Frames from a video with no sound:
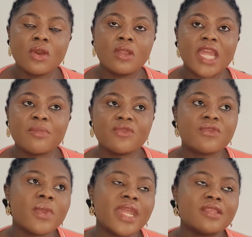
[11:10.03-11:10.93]
Like
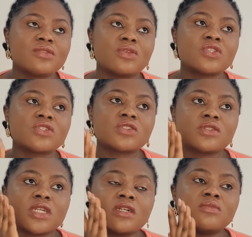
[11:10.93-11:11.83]
before, when I
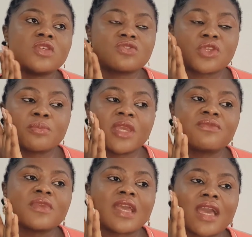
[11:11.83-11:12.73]
touch, just rub my
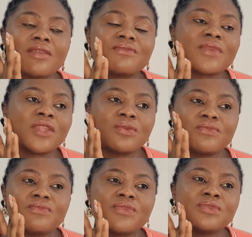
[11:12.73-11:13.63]
face, I
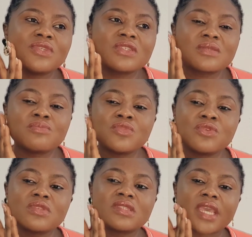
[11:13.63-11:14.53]
don't feel this
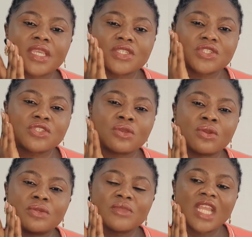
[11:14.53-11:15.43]
smooth
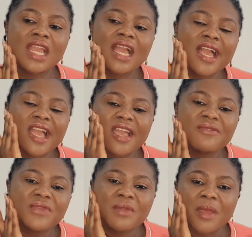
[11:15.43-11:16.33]
texture. I
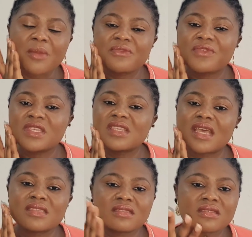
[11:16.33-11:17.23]
feel my face
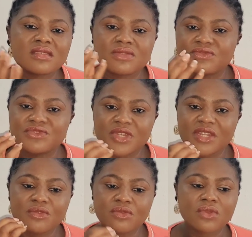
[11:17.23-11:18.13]
is
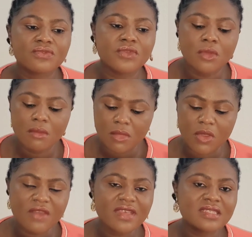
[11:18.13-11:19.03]
really rough.
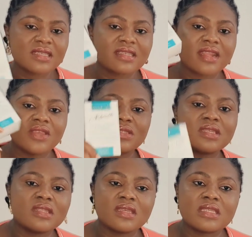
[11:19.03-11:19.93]
But ever since I started
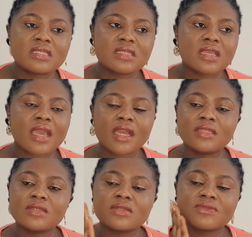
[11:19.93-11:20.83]
using this, I
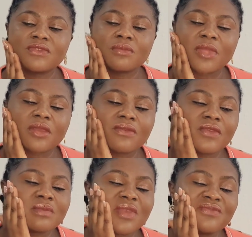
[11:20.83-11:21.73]
can just feel my
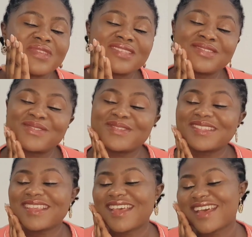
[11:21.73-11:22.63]
face. My face is so
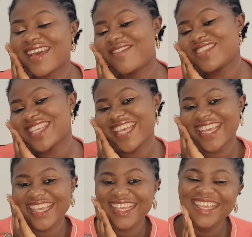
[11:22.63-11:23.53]
soft.
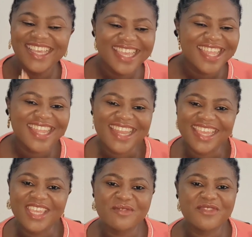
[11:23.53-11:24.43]

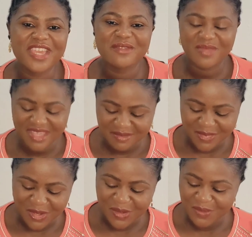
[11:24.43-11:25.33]
Like a
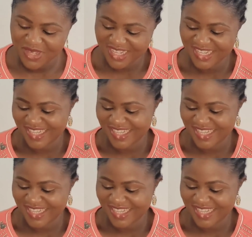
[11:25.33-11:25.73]
baby bum.